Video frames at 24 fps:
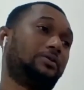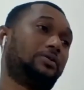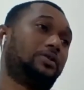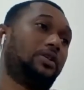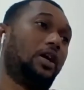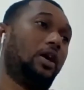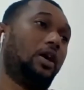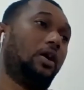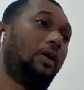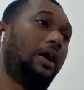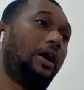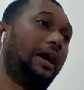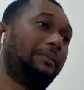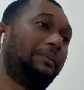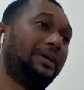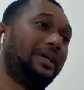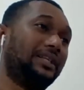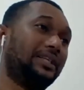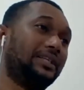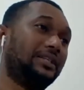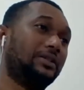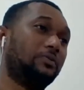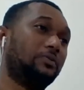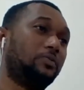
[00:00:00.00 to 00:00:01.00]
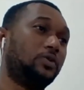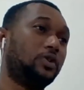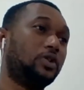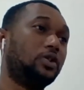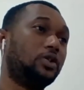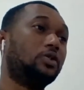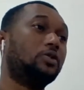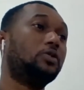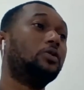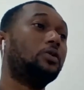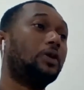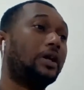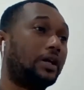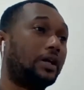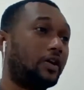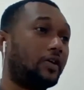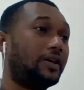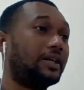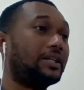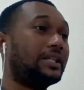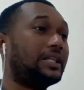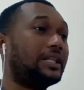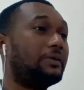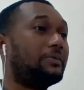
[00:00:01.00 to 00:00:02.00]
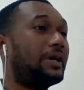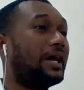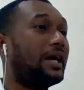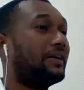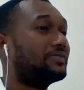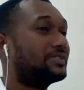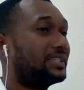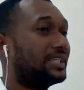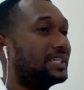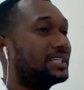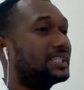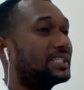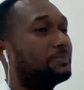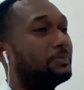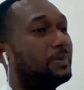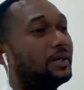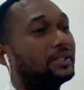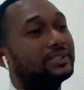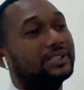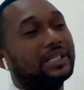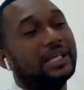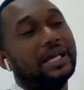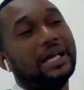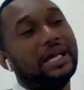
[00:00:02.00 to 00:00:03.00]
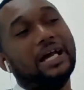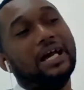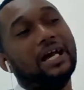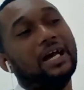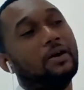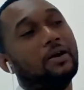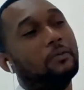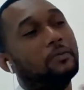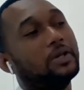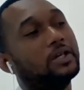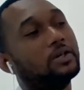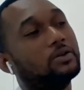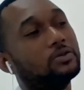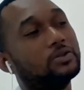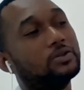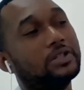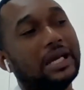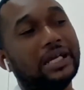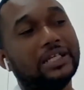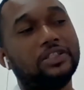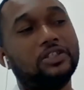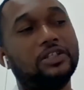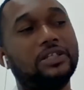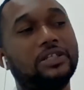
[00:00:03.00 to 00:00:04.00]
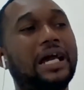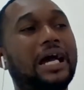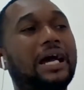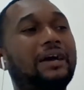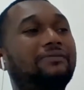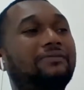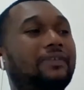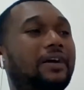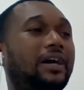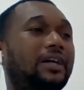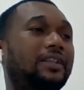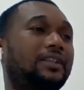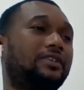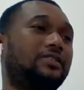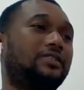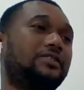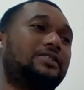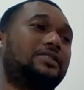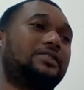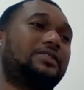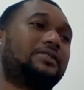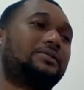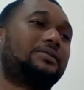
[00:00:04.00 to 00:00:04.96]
So, I mean, currently we have 6, but we could actually have others.